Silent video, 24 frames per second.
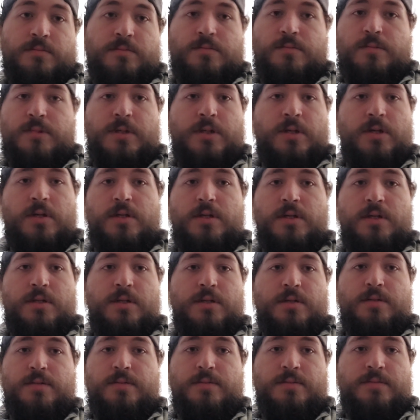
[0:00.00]
we earned it,
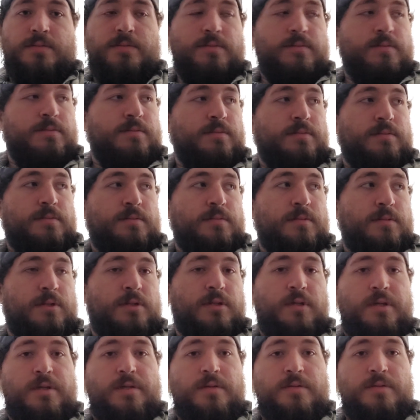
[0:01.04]
you
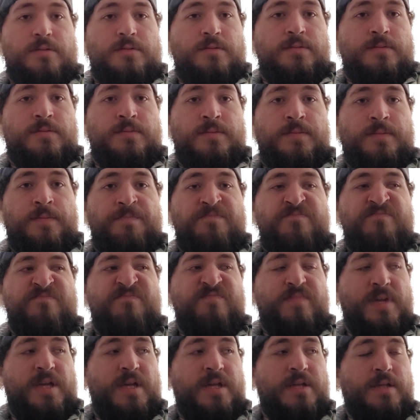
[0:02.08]
know.
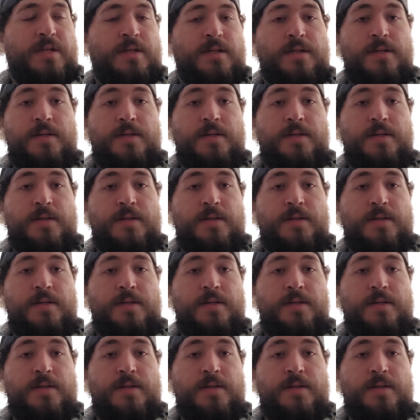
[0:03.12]
And